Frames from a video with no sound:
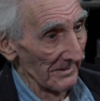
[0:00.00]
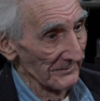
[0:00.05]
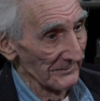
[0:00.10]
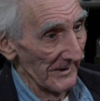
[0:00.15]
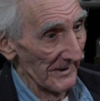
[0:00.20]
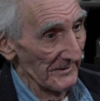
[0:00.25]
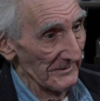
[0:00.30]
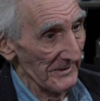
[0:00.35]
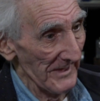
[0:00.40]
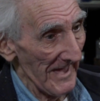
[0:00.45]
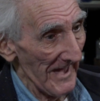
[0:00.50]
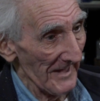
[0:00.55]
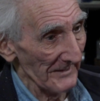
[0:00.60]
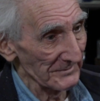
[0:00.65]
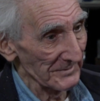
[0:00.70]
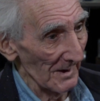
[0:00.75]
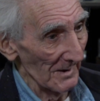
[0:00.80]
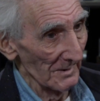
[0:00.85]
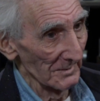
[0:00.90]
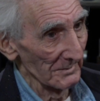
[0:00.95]
Said, yeah, it's
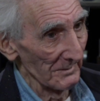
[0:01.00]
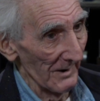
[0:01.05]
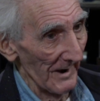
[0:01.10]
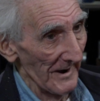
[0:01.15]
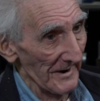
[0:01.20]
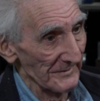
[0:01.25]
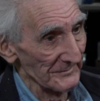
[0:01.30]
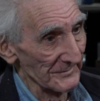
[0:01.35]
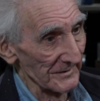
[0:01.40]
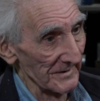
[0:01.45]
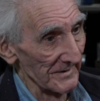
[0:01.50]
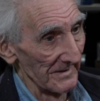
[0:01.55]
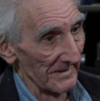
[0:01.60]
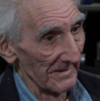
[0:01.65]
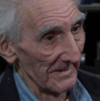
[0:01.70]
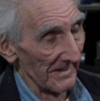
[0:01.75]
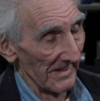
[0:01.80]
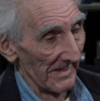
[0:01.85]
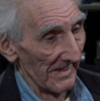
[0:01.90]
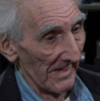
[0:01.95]
gone crazy.
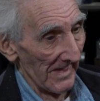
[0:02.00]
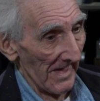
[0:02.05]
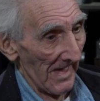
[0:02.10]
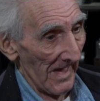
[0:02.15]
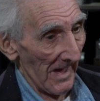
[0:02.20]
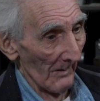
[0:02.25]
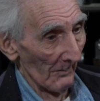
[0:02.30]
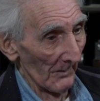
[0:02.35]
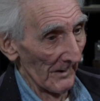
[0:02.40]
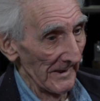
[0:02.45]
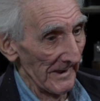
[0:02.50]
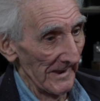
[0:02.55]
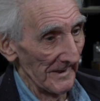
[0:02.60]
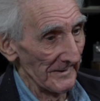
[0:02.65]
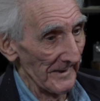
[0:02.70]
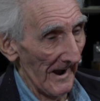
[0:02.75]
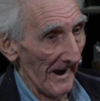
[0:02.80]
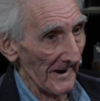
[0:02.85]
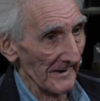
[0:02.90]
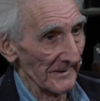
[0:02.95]
Went in
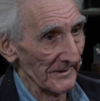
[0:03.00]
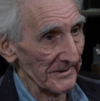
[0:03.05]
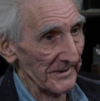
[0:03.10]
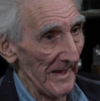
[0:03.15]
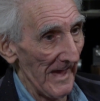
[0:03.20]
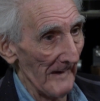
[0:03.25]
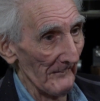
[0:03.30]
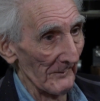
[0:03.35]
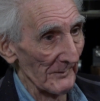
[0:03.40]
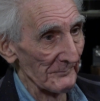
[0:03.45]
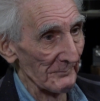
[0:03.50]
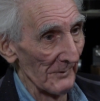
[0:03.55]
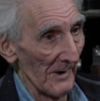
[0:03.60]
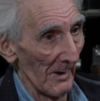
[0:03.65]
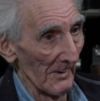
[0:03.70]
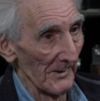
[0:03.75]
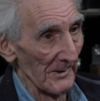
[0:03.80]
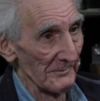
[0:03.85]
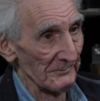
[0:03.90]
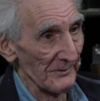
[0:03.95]
there and the cat was
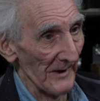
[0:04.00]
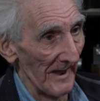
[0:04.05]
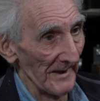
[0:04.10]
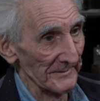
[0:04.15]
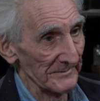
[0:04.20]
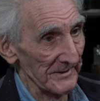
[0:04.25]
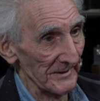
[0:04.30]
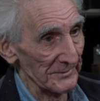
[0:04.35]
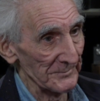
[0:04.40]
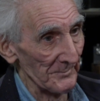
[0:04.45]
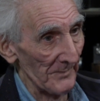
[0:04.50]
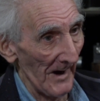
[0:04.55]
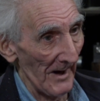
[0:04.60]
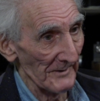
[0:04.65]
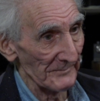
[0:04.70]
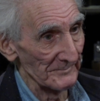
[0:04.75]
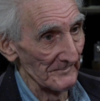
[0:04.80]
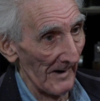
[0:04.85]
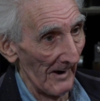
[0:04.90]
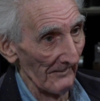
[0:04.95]
rolling, trying to get the
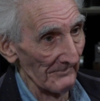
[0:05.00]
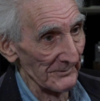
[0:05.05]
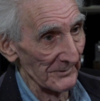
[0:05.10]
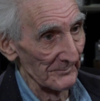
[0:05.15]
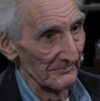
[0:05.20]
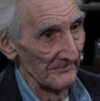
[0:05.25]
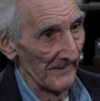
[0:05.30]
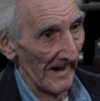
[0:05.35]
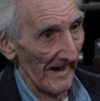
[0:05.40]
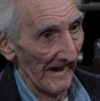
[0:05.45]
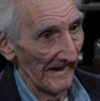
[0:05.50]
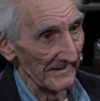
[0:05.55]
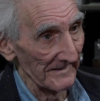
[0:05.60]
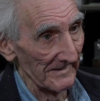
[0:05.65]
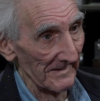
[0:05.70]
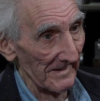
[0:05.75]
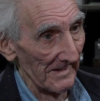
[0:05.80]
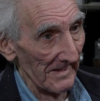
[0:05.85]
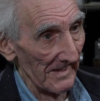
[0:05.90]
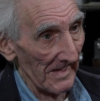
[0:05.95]
possum off his back.
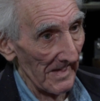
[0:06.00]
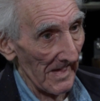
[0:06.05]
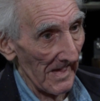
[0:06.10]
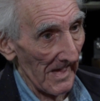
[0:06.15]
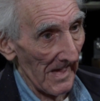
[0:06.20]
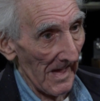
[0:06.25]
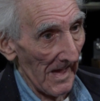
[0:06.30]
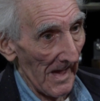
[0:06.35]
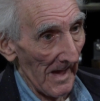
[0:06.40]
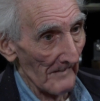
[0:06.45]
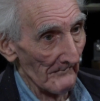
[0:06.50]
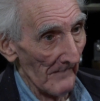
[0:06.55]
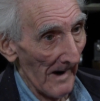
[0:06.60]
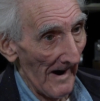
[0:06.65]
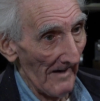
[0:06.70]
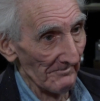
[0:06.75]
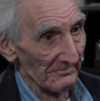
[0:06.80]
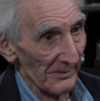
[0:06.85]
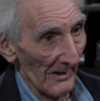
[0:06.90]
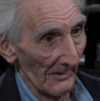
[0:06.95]

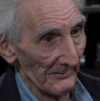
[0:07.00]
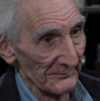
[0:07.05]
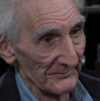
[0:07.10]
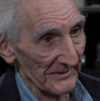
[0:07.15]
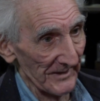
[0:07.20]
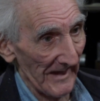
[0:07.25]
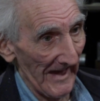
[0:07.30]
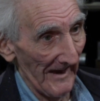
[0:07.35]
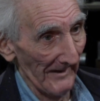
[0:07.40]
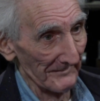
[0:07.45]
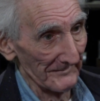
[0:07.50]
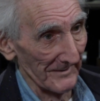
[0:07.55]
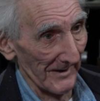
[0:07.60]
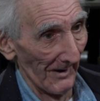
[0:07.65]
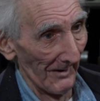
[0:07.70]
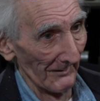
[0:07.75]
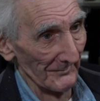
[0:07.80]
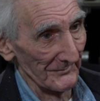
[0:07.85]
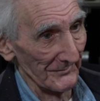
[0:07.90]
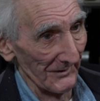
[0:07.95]
Mom thought the cat had
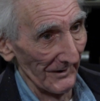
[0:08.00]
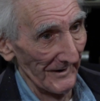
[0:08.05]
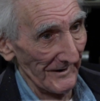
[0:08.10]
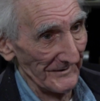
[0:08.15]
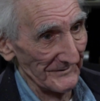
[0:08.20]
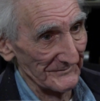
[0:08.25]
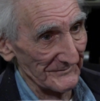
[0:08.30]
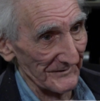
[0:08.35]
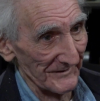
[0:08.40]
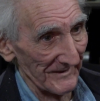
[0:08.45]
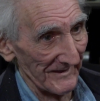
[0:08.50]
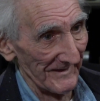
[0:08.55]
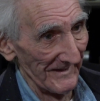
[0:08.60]
gone crazy.